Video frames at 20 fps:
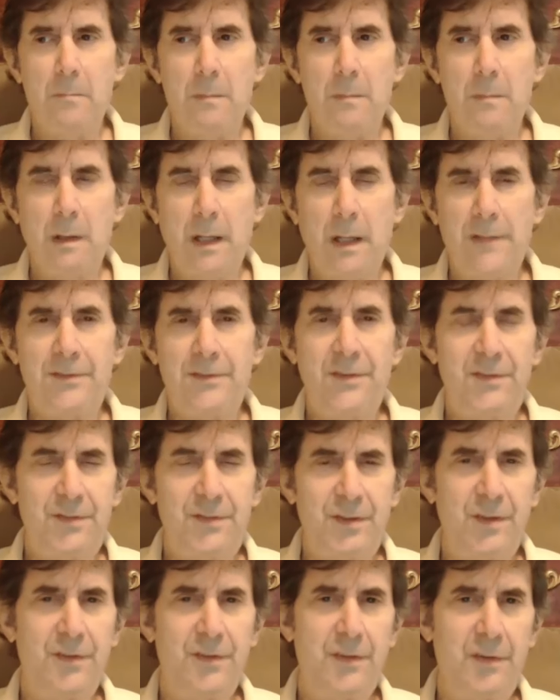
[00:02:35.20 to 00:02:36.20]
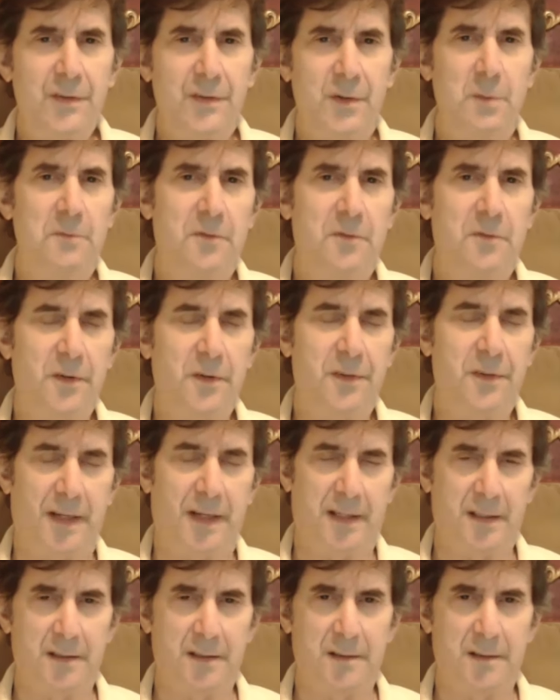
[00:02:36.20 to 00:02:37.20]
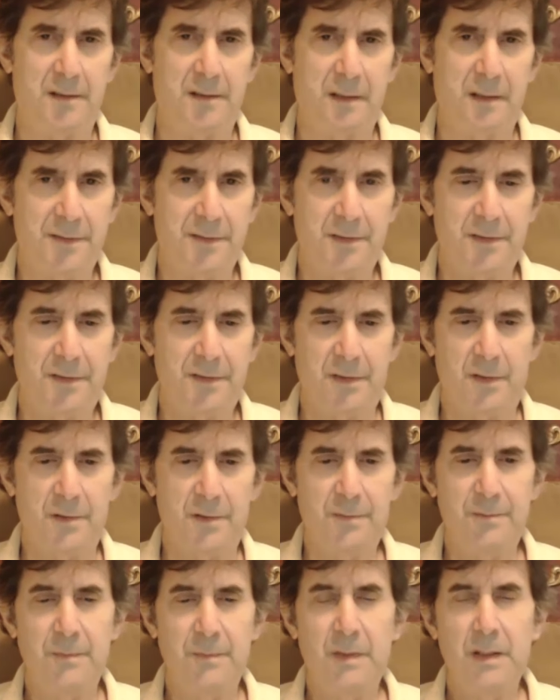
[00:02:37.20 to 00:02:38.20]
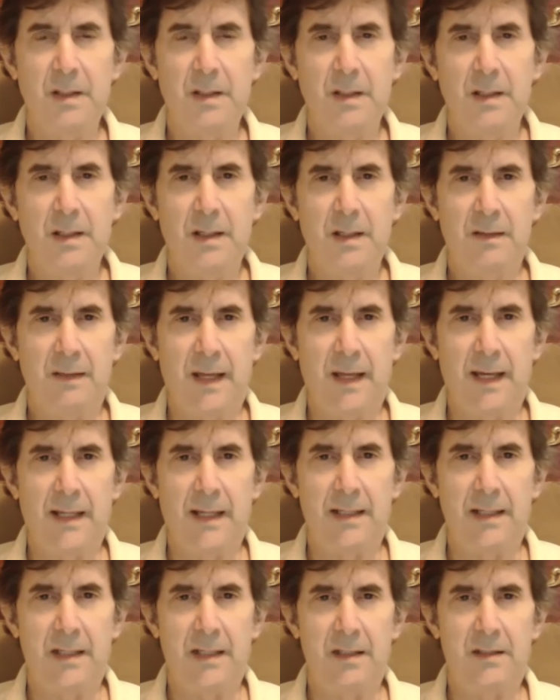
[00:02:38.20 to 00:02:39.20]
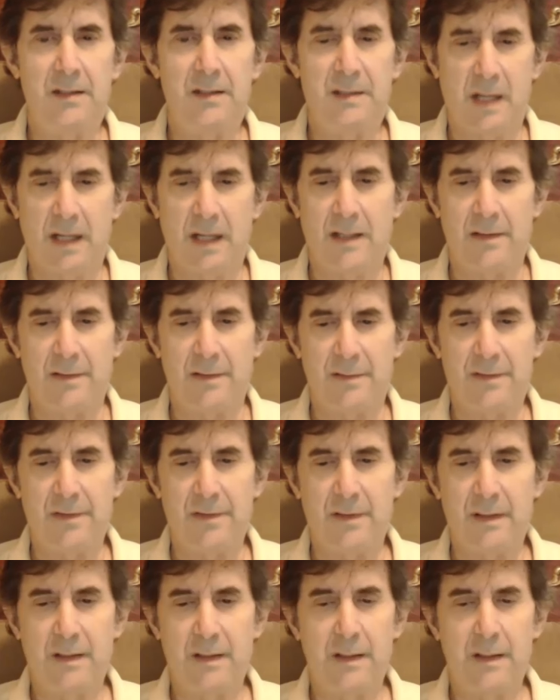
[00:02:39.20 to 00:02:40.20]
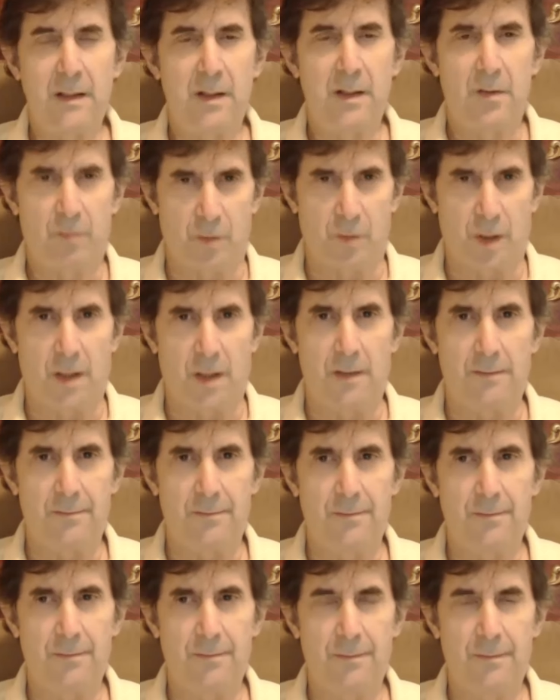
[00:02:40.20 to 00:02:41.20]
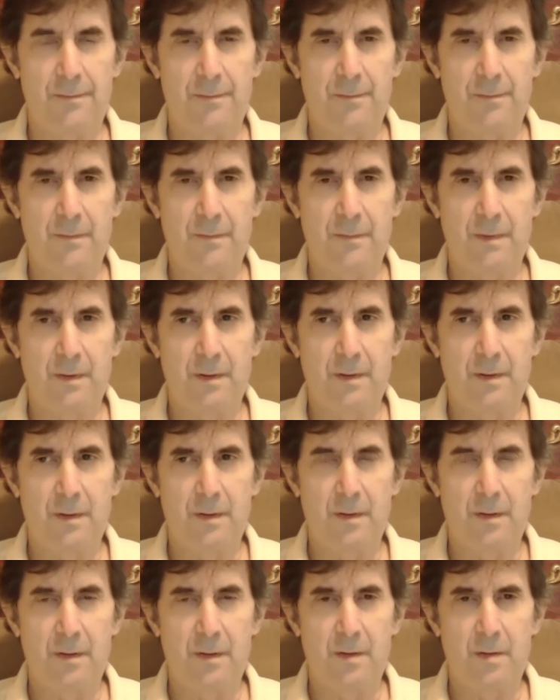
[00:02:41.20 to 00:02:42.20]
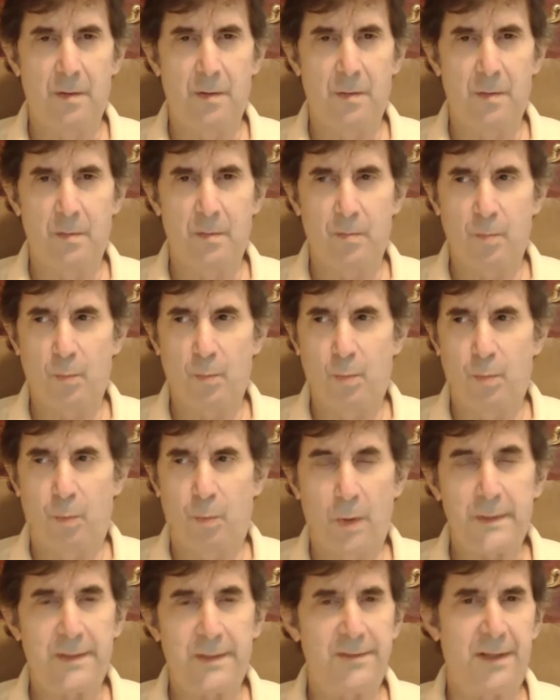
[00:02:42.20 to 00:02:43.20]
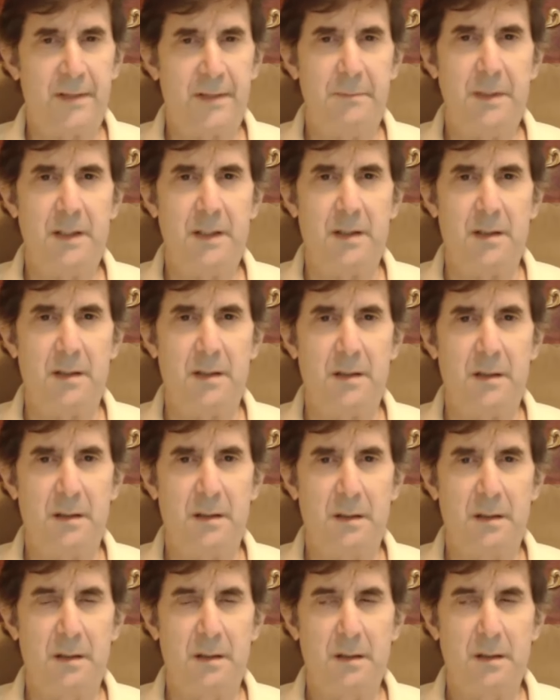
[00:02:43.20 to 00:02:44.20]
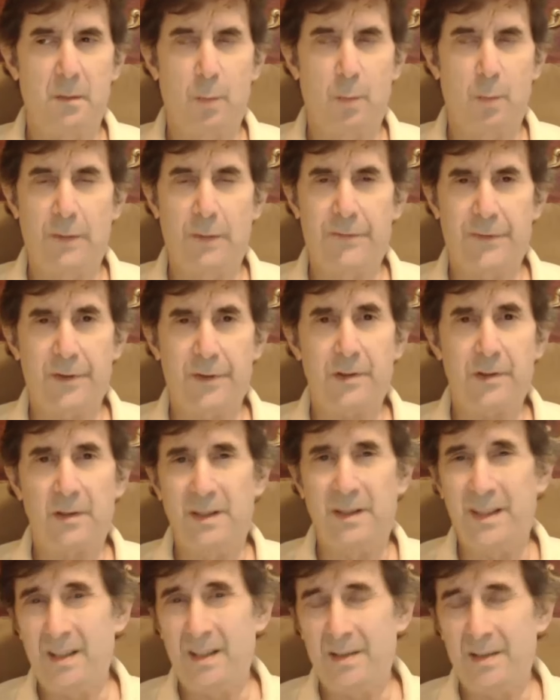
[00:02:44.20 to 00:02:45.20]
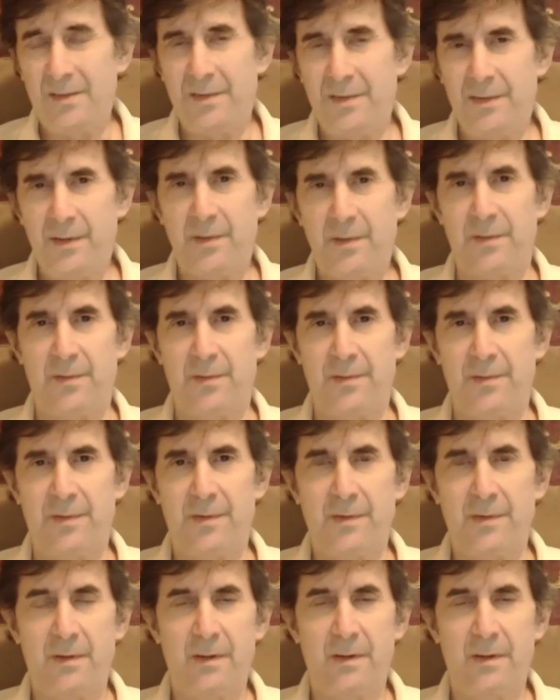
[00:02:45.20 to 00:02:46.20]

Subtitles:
Let's just assume for a second, let's assume that he does run. What does that mean? Well, certainly it's news.